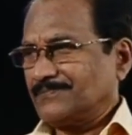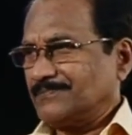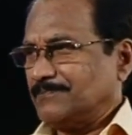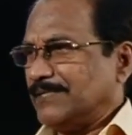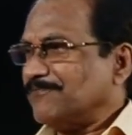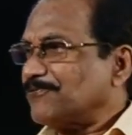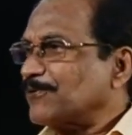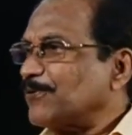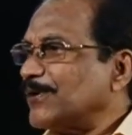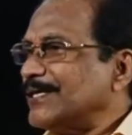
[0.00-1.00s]
Minimum for
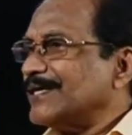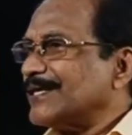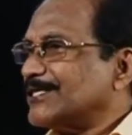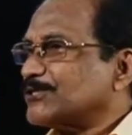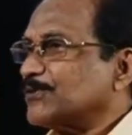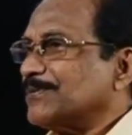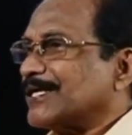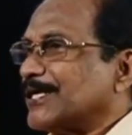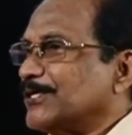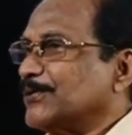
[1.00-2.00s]
1 year it should be
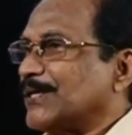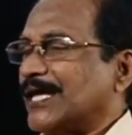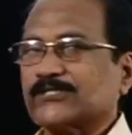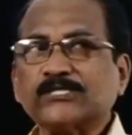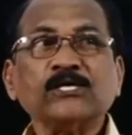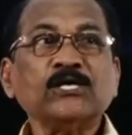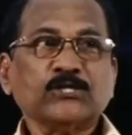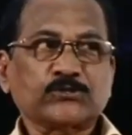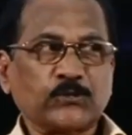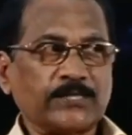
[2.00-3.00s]
continued as such,
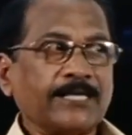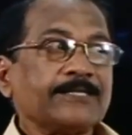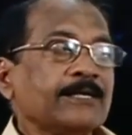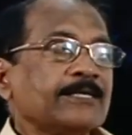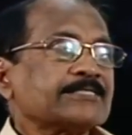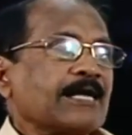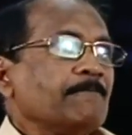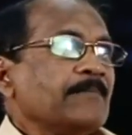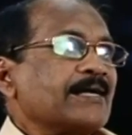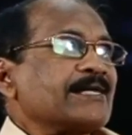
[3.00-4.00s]
so that some
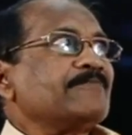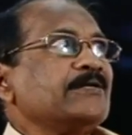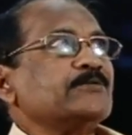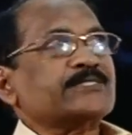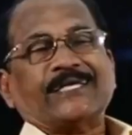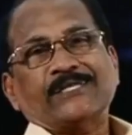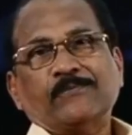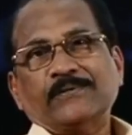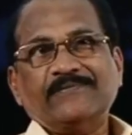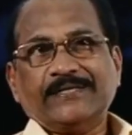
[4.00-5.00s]
revenue state
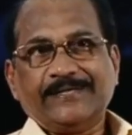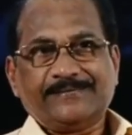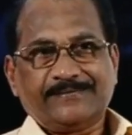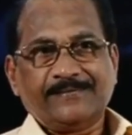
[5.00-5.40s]
government will get.